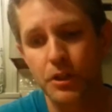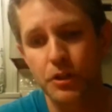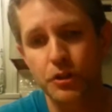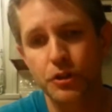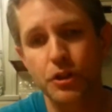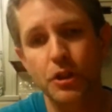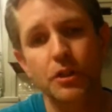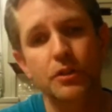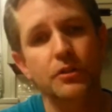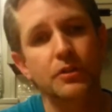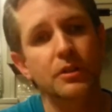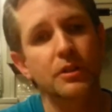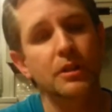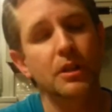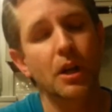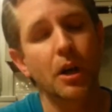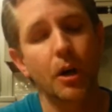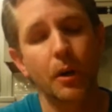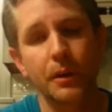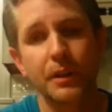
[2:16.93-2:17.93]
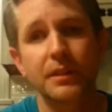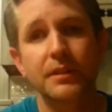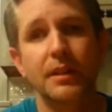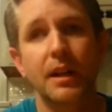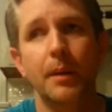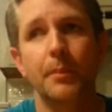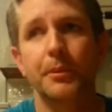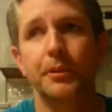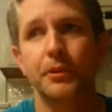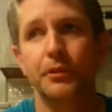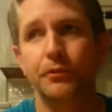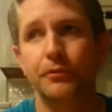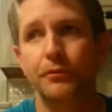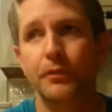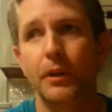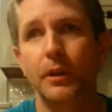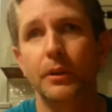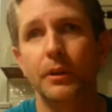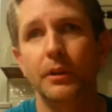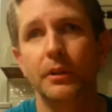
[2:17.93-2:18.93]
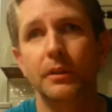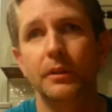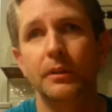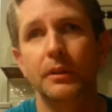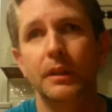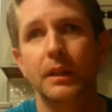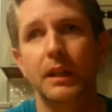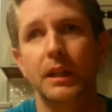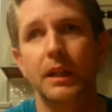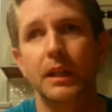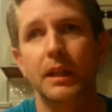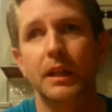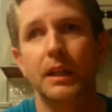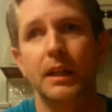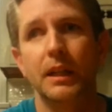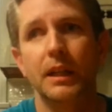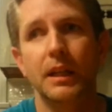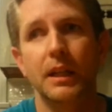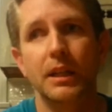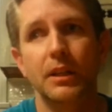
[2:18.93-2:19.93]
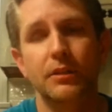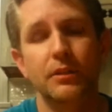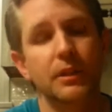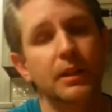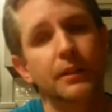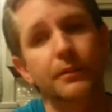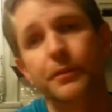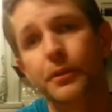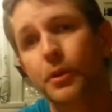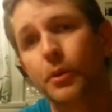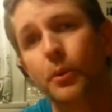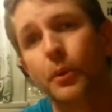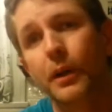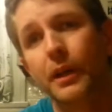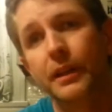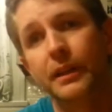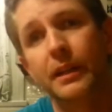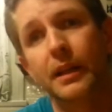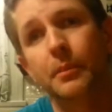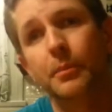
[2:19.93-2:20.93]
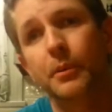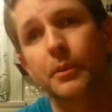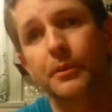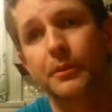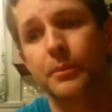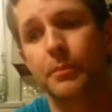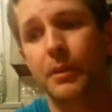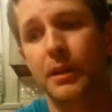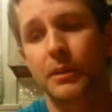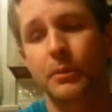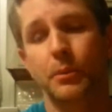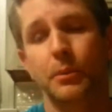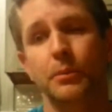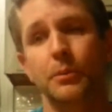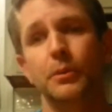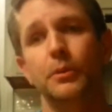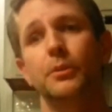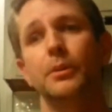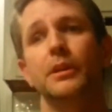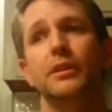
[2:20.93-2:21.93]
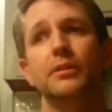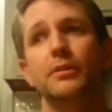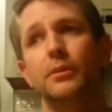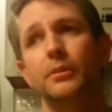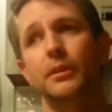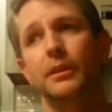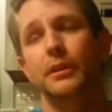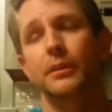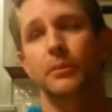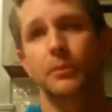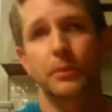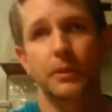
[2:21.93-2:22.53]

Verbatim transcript: Just the only time there's failure is if you quit. And I'm going to make one real quick story.